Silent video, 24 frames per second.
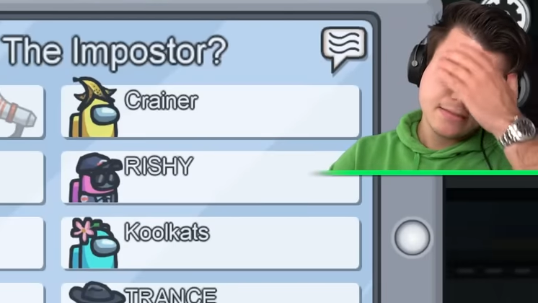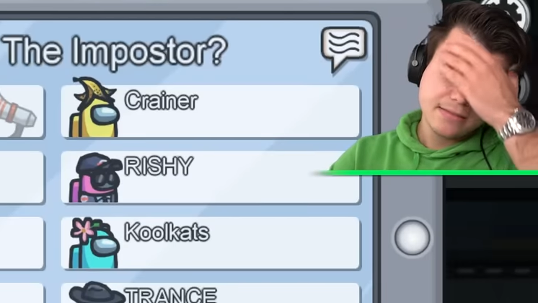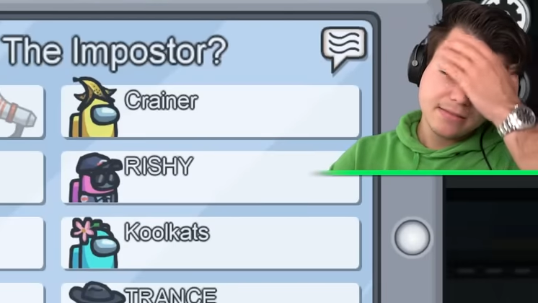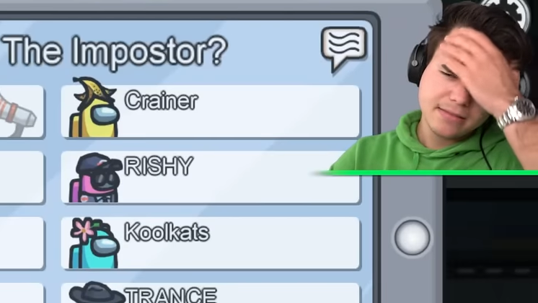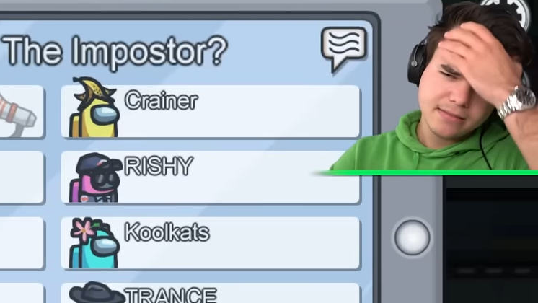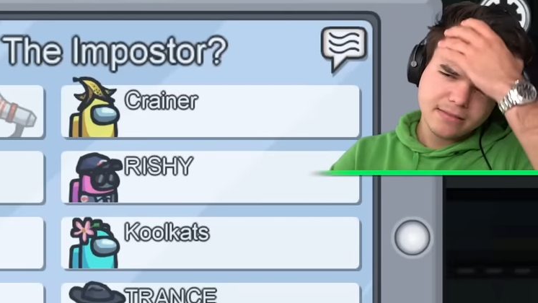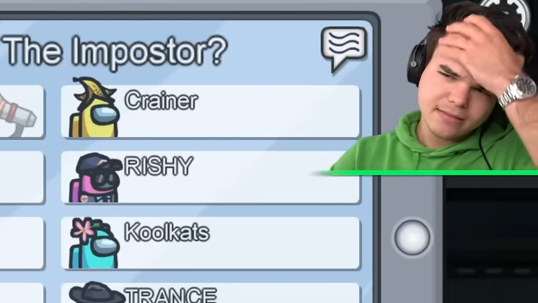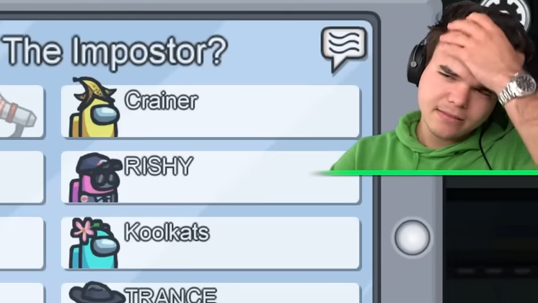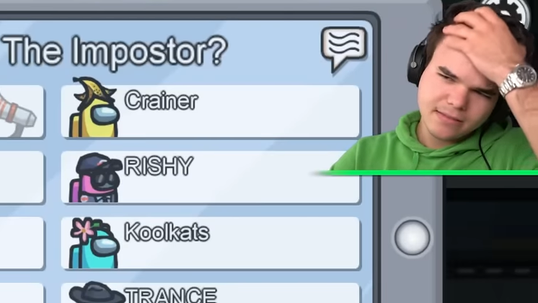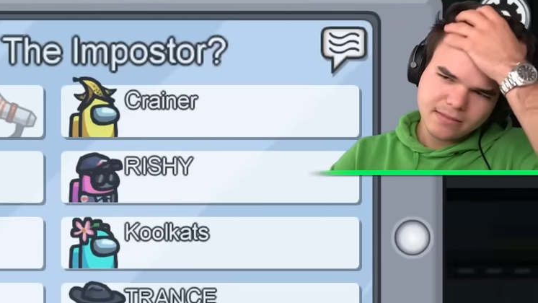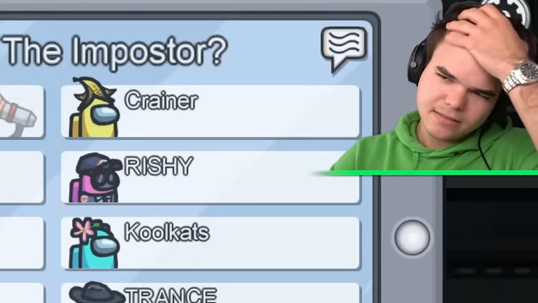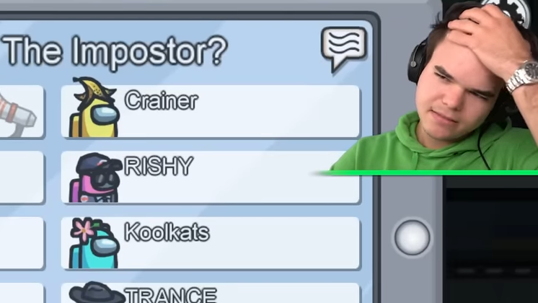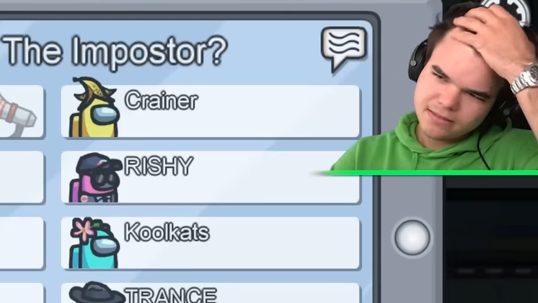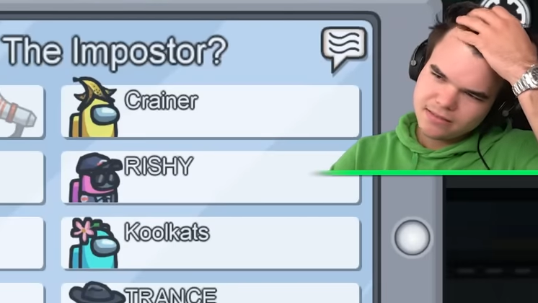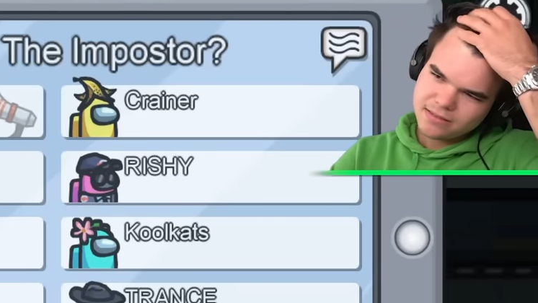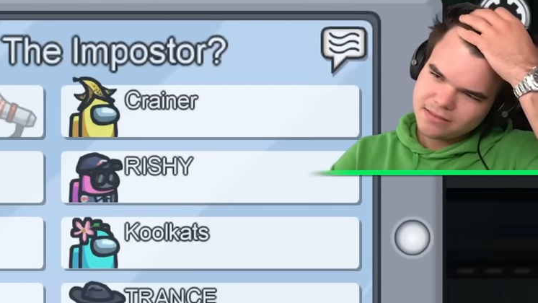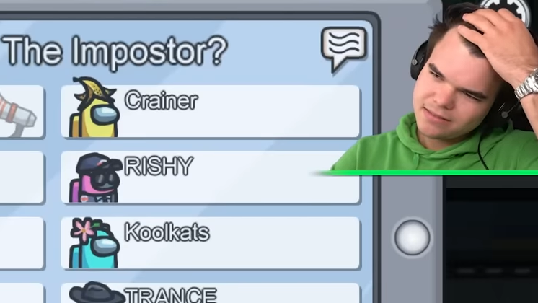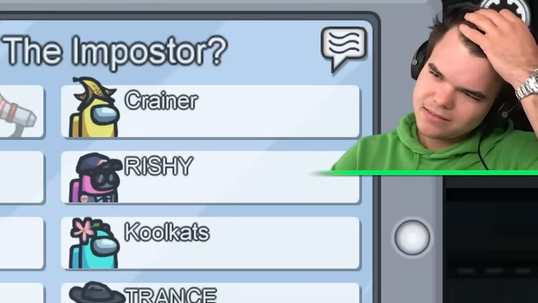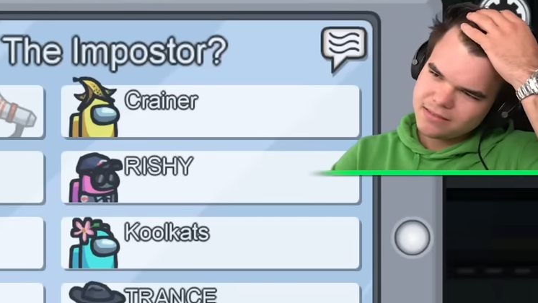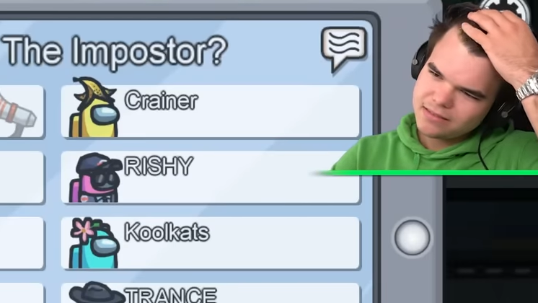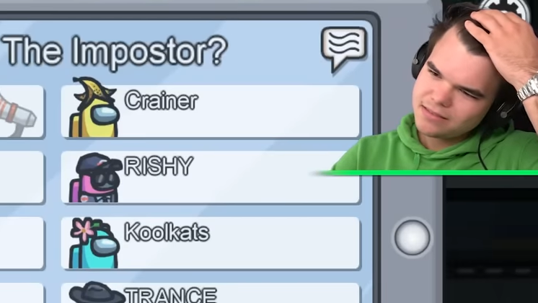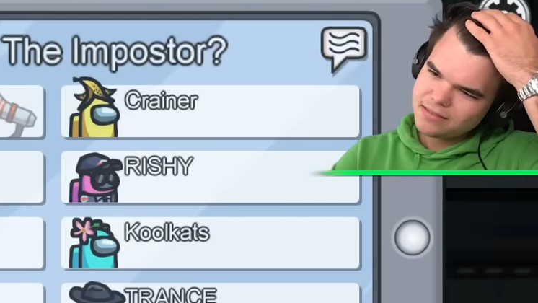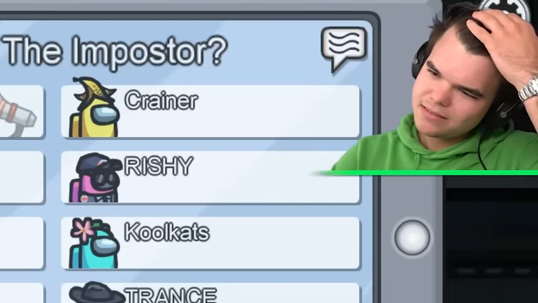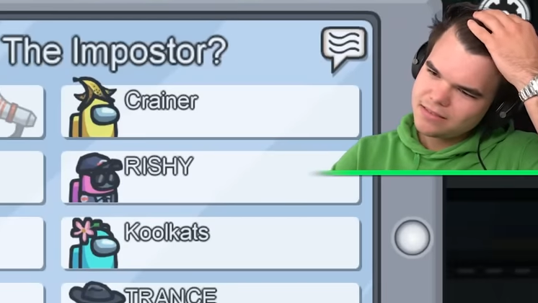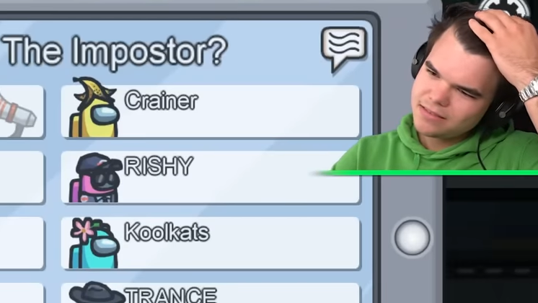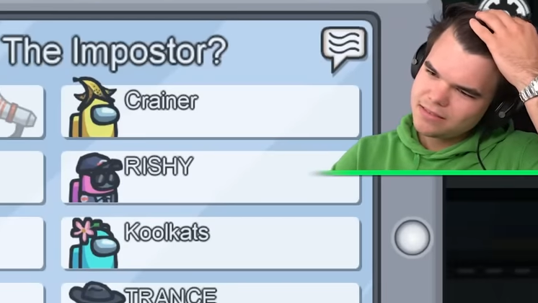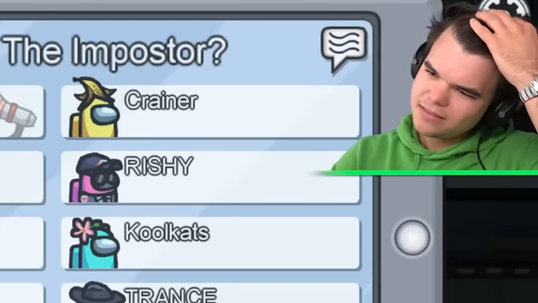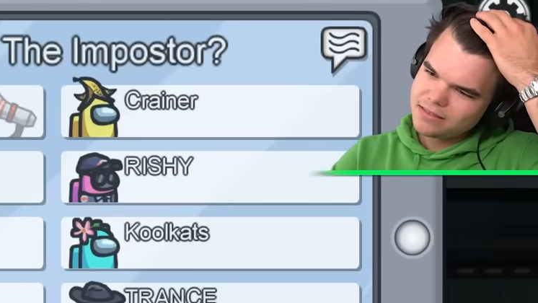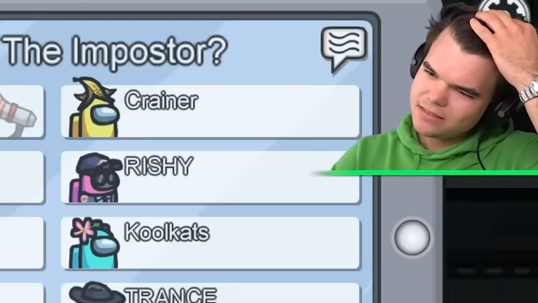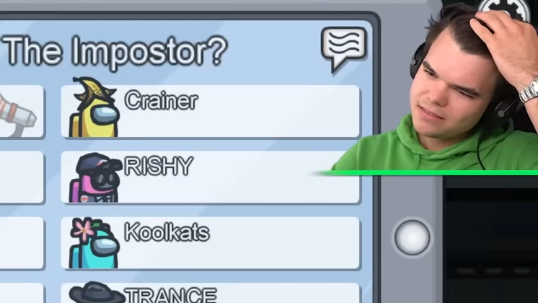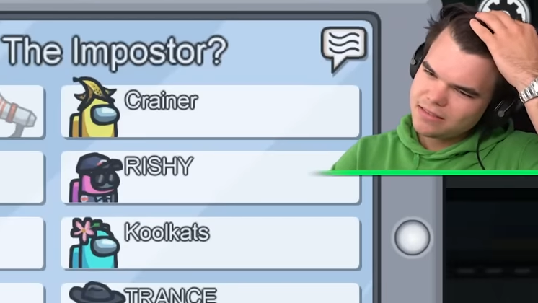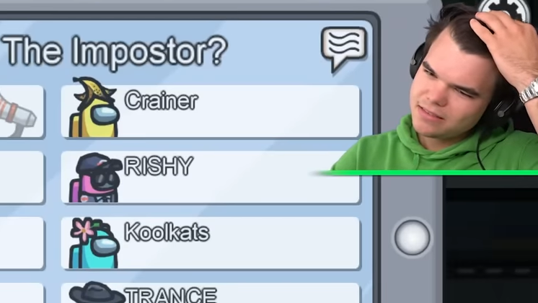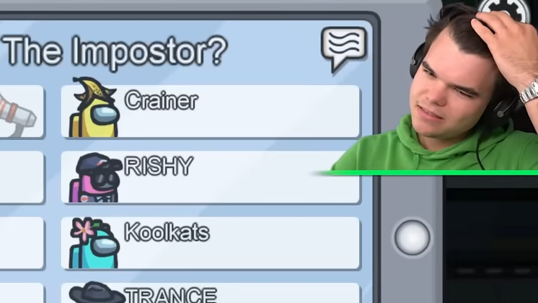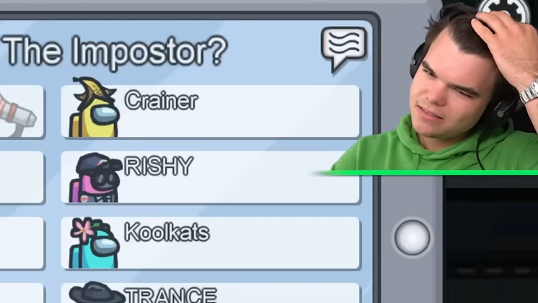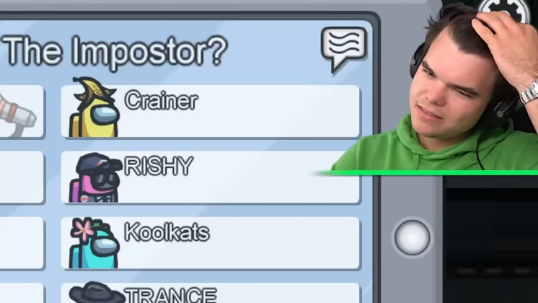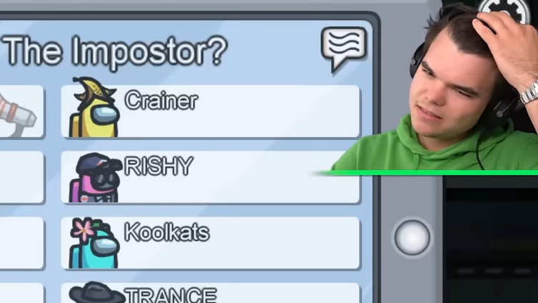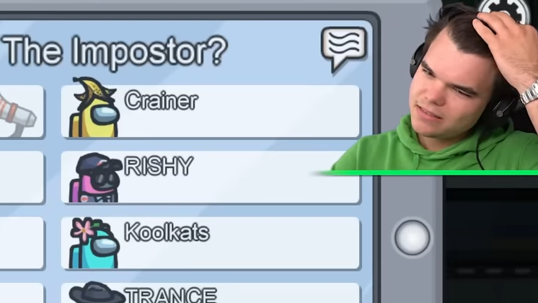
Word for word: no one is dead. Correct?